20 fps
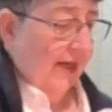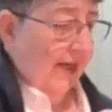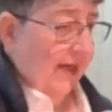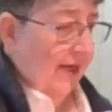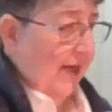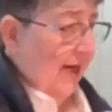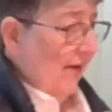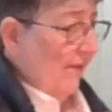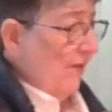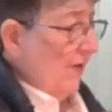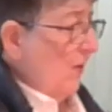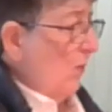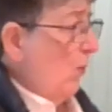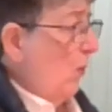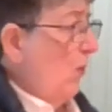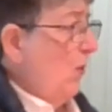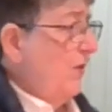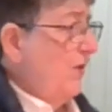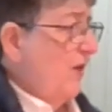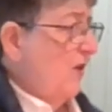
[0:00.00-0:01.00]
and every
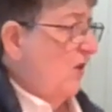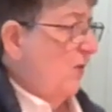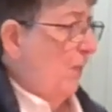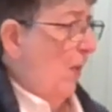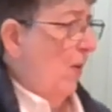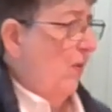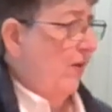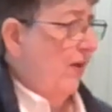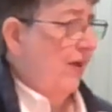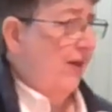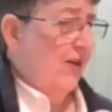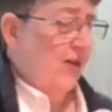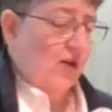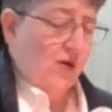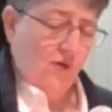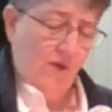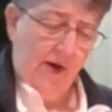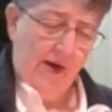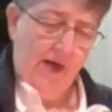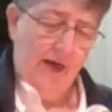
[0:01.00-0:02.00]
word that's spoken is
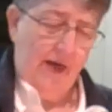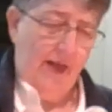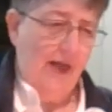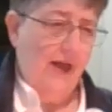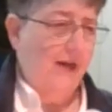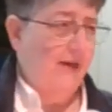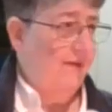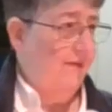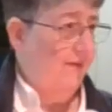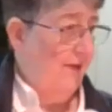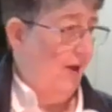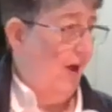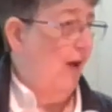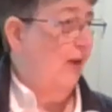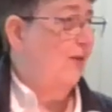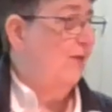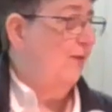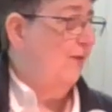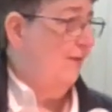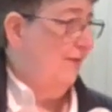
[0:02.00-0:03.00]
straight out of the
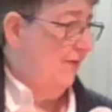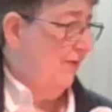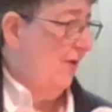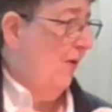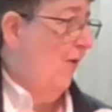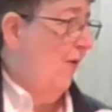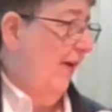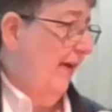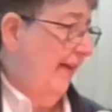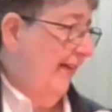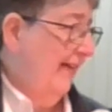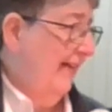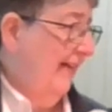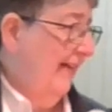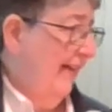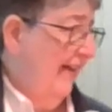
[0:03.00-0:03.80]
Gospel of John.